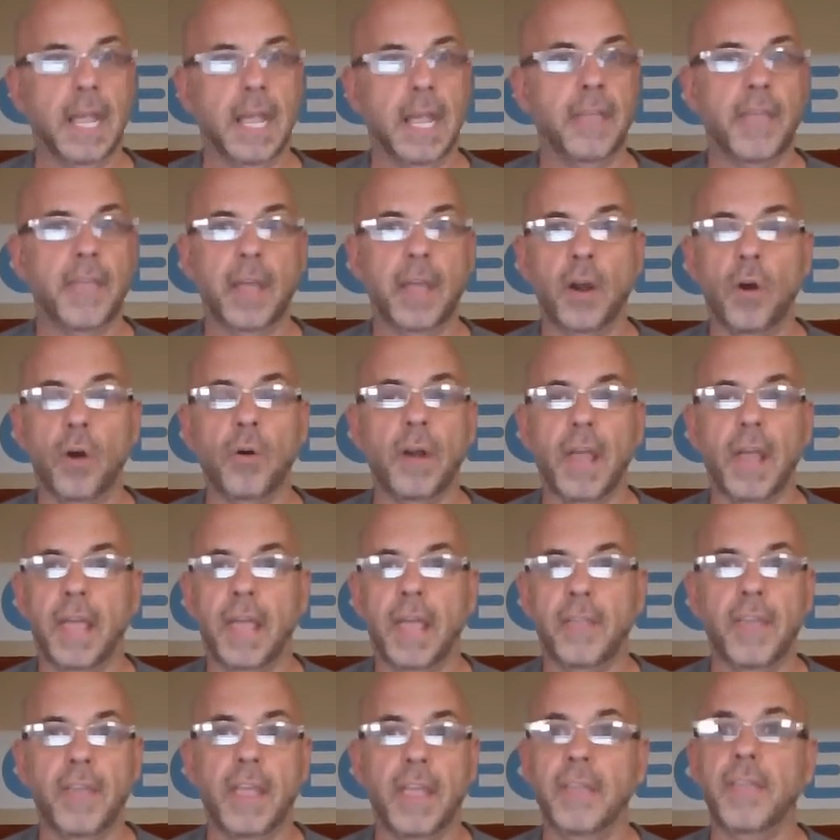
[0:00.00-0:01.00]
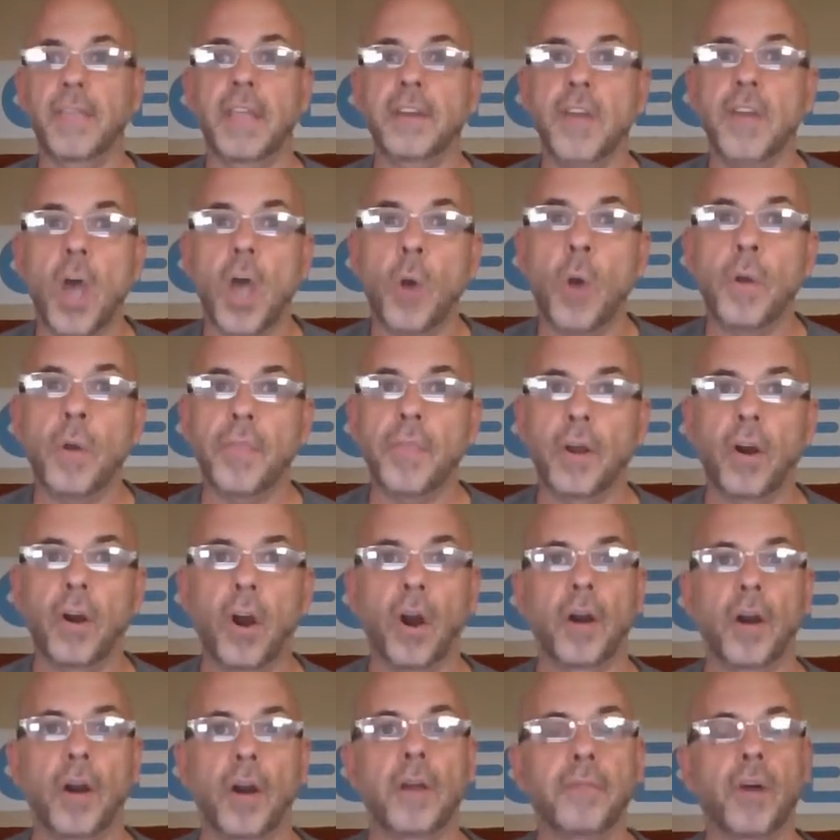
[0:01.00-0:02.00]
And they know in their
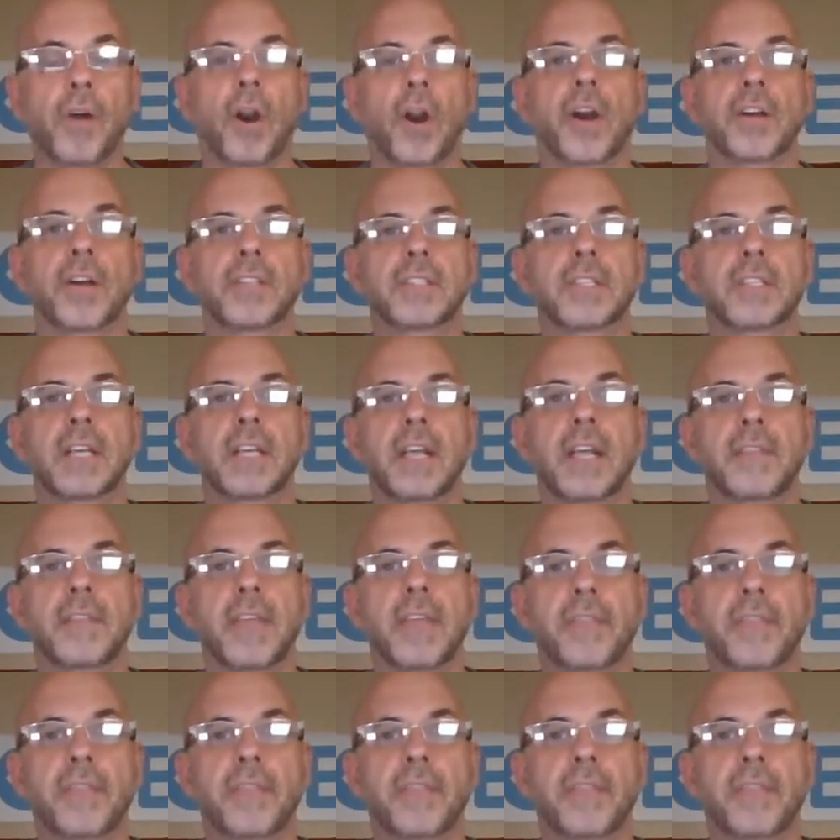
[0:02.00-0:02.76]
heart of hearts